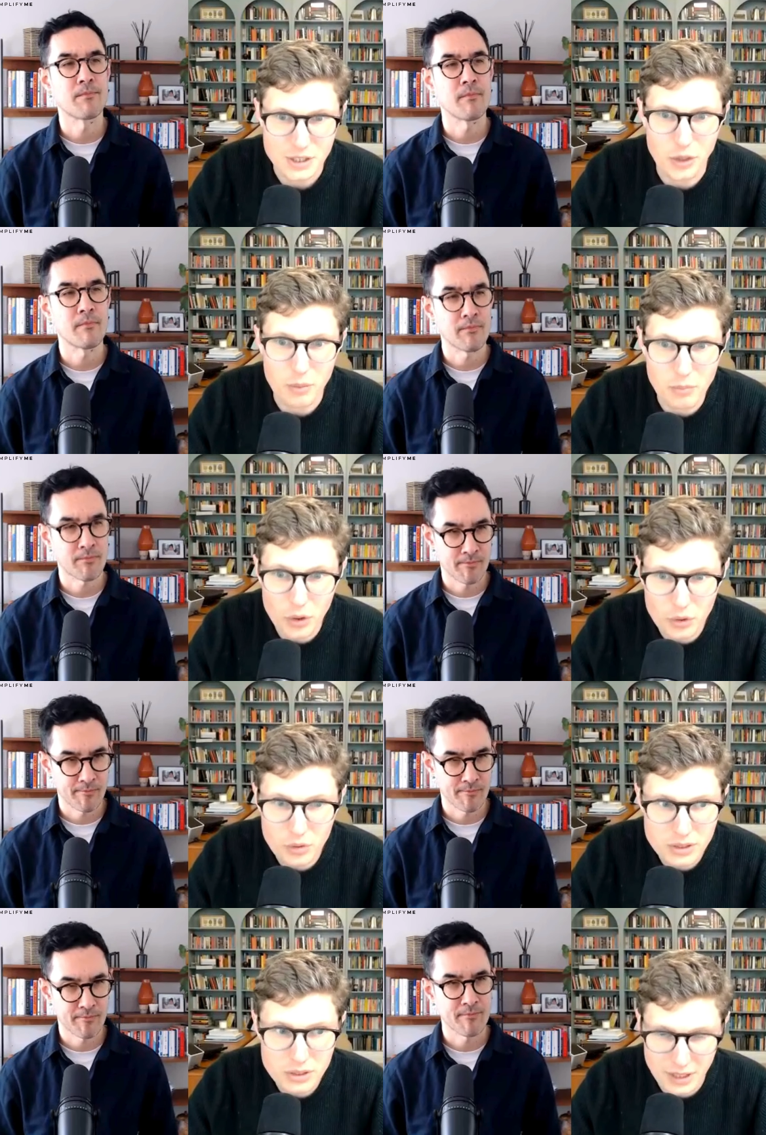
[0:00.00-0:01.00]
Speaker 1: So the
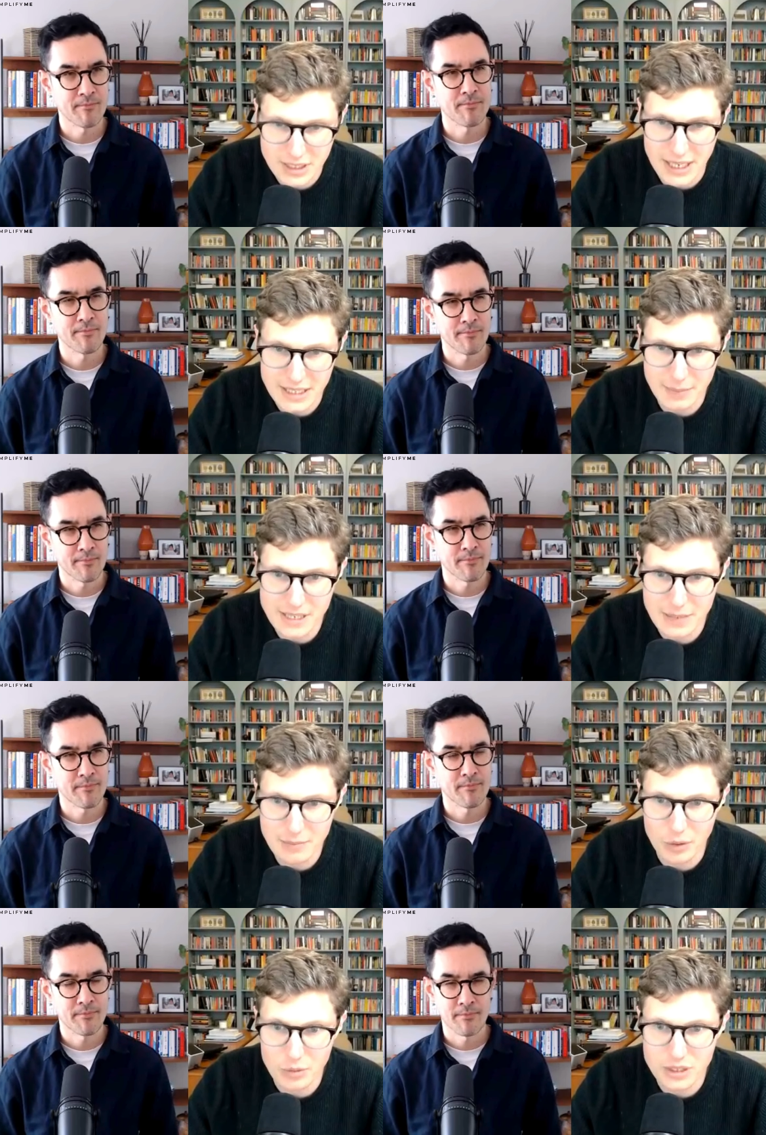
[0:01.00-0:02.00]
models, the
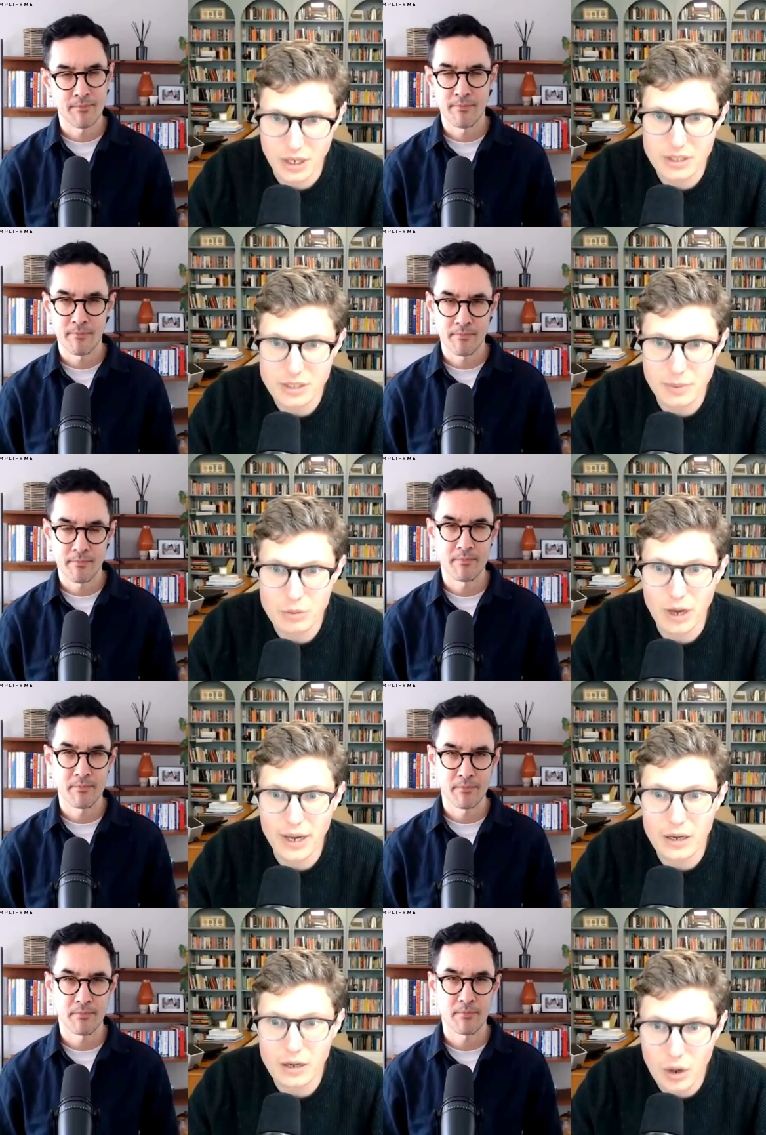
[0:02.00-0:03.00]
ChatGPT models, are going to be
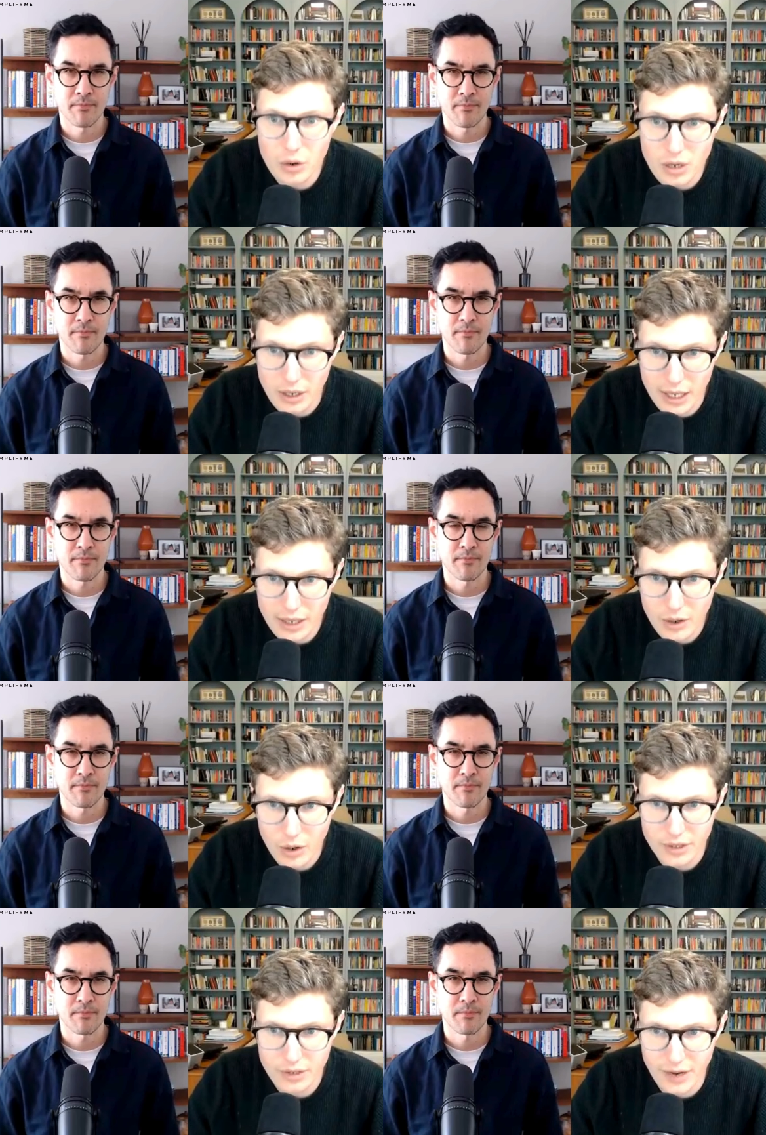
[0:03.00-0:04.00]
running locally
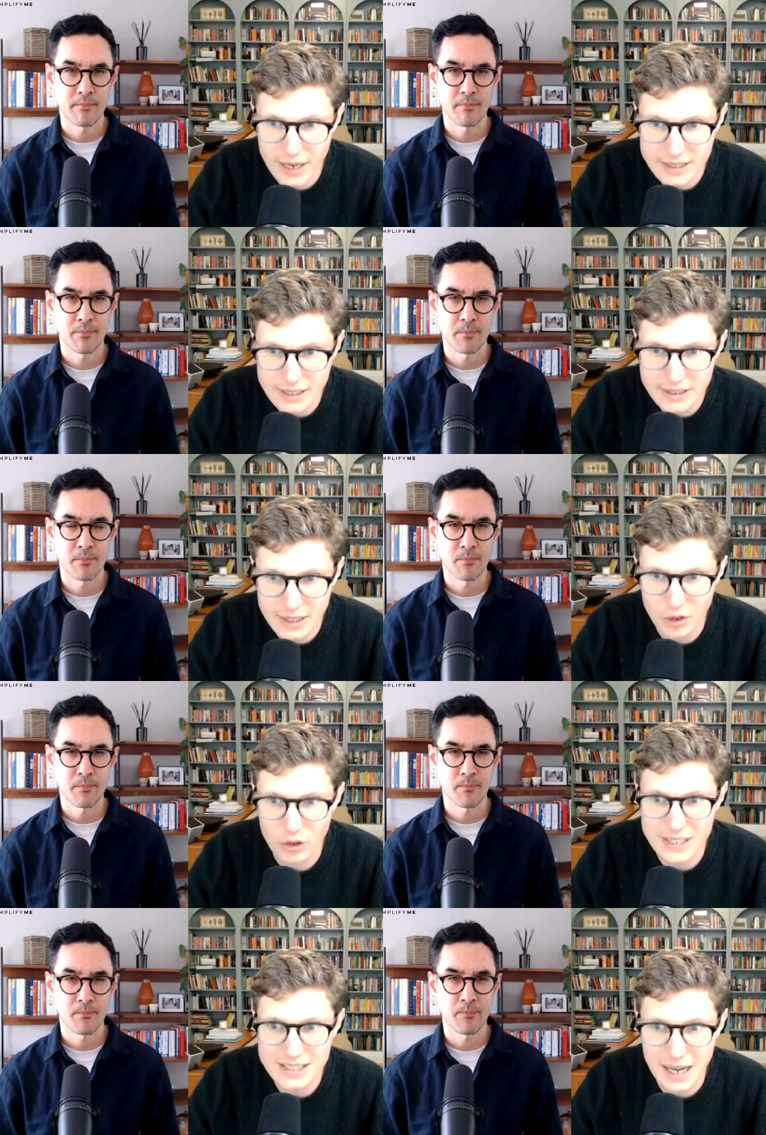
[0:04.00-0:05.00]
on devices
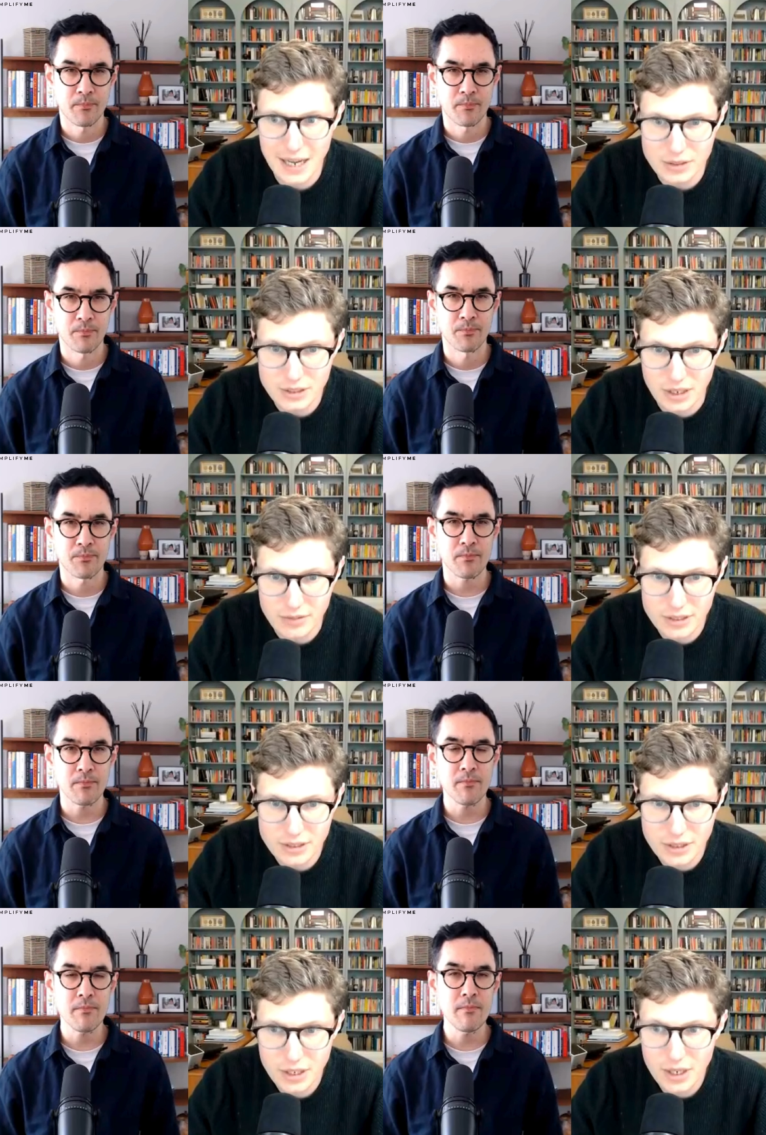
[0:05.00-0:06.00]
and on its cloud
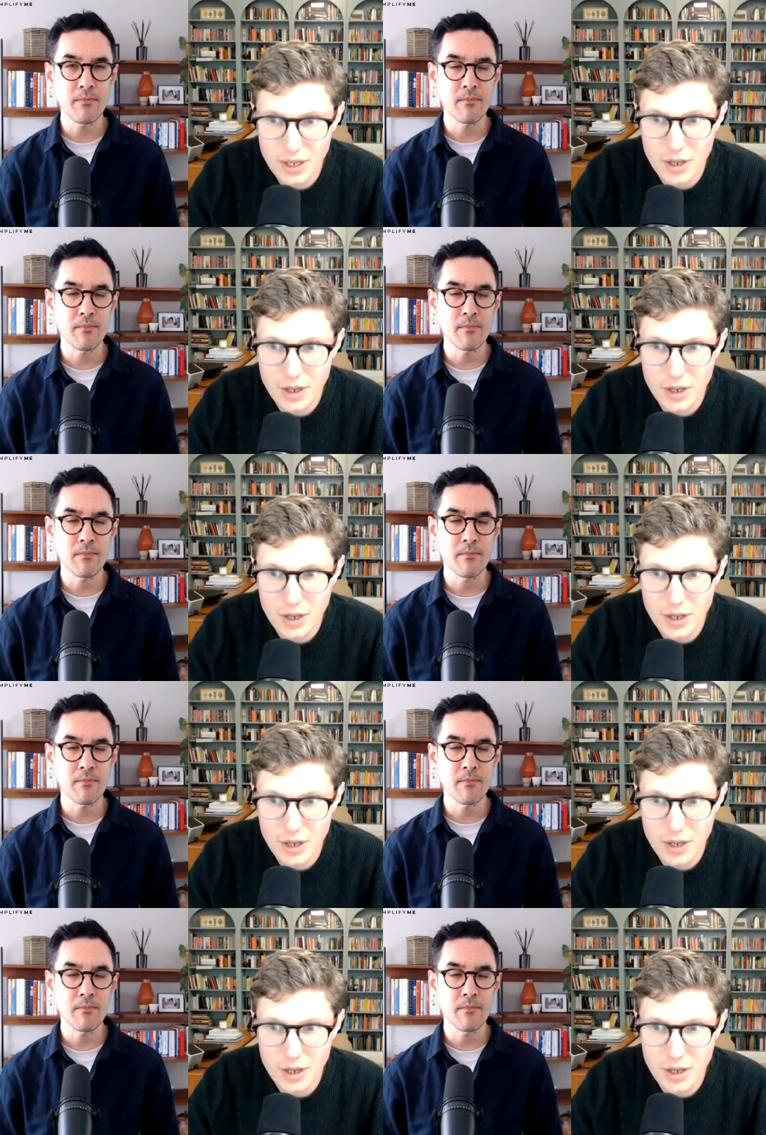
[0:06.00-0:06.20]
service,